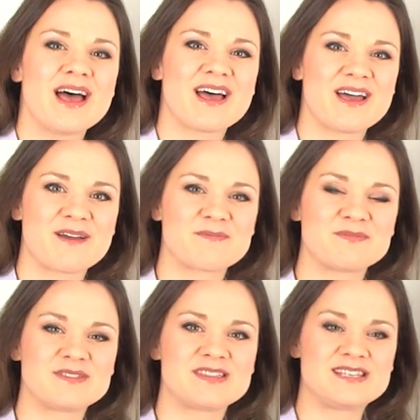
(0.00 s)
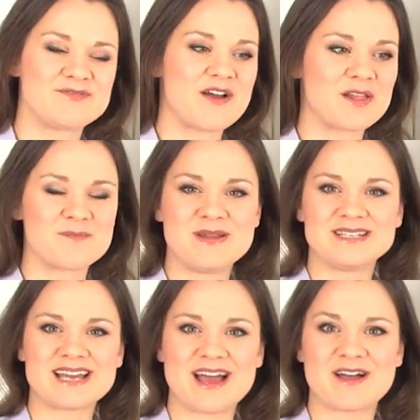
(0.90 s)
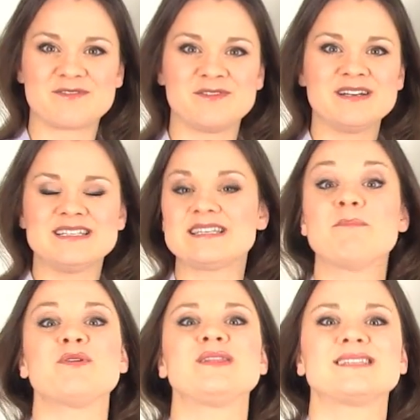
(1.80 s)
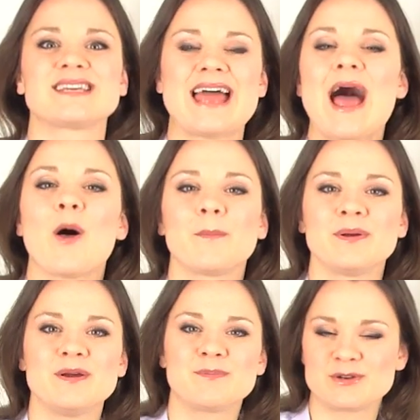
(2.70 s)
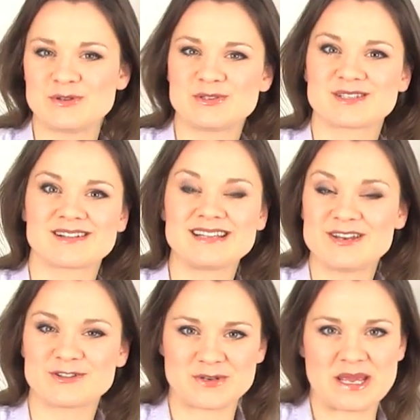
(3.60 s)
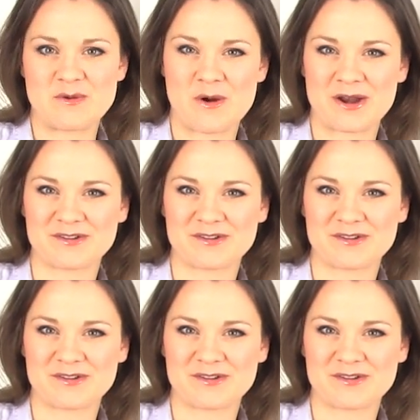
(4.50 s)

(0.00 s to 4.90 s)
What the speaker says: the development of something that's going to help produce cleaner drinking water